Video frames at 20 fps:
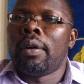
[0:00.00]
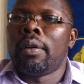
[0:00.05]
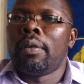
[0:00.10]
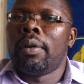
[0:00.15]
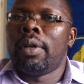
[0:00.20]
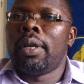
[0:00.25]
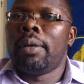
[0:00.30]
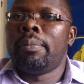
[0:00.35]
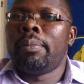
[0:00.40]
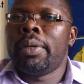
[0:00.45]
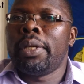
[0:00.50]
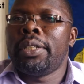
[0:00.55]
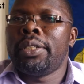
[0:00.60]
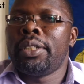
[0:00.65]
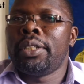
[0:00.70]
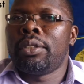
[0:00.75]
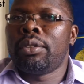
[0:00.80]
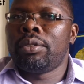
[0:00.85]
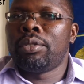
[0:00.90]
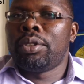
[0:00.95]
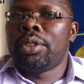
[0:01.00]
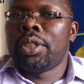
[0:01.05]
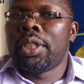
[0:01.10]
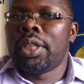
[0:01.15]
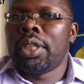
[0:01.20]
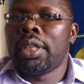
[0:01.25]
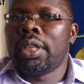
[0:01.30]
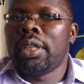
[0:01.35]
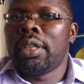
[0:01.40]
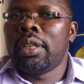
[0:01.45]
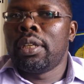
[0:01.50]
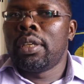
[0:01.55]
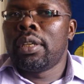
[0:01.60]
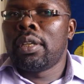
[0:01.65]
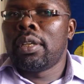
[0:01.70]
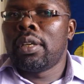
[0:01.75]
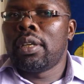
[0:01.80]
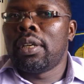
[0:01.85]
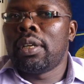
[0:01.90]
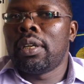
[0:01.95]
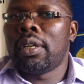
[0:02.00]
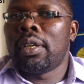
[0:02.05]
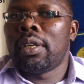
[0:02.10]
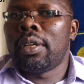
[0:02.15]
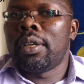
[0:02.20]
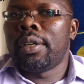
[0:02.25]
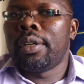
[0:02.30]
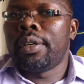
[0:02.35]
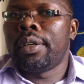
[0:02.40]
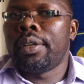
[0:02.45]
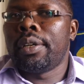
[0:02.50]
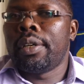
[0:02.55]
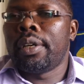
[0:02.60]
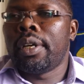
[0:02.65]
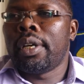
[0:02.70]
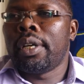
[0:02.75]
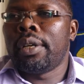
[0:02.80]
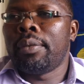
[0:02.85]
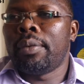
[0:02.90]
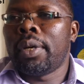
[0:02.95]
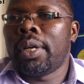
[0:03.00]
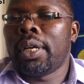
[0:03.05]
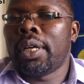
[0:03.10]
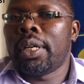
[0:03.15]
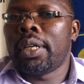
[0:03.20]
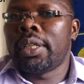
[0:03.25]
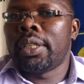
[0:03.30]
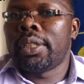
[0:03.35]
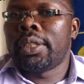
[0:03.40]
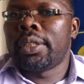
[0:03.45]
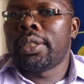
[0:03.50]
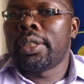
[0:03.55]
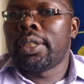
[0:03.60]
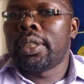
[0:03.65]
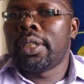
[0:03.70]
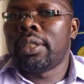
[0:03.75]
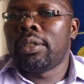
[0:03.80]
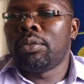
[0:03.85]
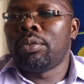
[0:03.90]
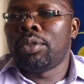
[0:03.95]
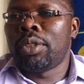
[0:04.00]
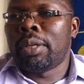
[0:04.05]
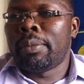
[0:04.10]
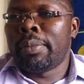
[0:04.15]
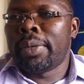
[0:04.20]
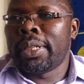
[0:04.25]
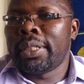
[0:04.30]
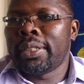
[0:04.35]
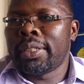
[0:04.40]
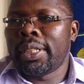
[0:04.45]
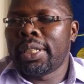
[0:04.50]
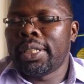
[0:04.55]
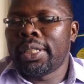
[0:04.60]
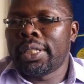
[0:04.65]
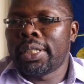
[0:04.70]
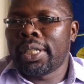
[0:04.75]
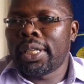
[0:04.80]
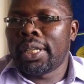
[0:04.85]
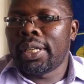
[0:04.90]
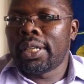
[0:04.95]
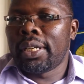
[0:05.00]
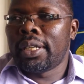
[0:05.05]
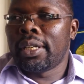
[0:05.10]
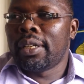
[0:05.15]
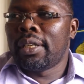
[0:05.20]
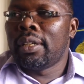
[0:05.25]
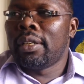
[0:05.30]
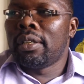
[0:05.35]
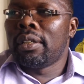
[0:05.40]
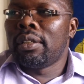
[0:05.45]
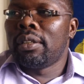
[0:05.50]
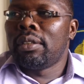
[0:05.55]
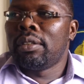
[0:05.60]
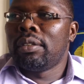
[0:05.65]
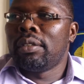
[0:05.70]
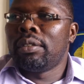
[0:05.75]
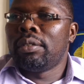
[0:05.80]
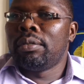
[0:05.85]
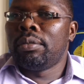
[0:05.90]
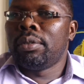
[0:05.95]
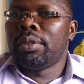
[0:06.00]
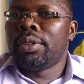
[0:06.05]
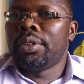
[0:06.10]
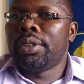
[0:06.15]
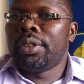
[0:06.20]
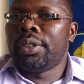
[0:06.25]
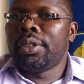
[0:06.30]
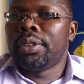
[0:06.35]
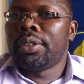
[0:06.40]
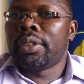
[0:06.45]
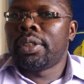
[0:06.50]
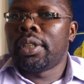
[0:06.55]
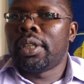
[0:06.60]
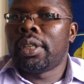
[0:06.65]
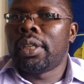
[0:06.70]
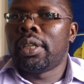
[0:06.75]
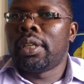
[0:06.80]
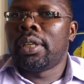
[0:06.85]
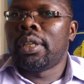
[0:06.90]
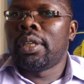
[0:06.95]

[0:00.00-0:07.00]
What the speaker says: Well, I'm Patrick Ochieng. I work at Ujamaa Center, which is a